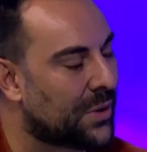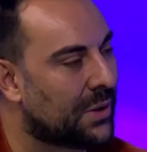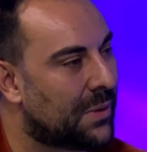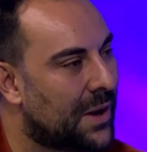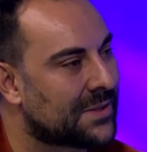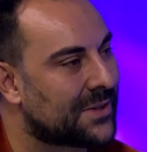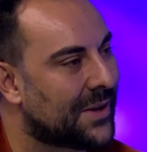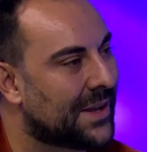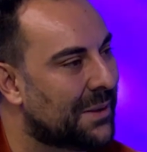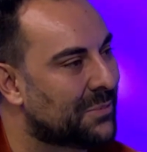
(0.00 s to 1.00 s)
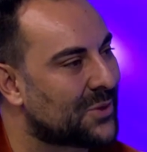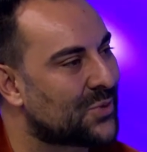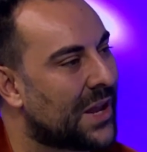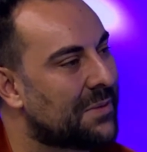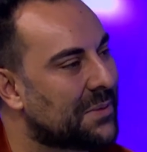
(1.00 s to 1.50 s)
in Iran, so I came to
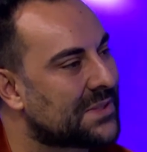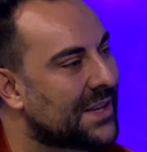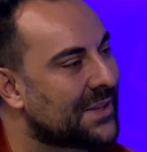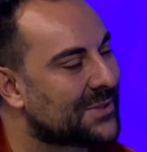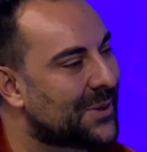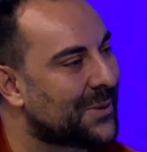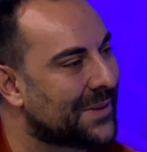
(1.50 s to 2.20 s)
Australia when I was 10 years old.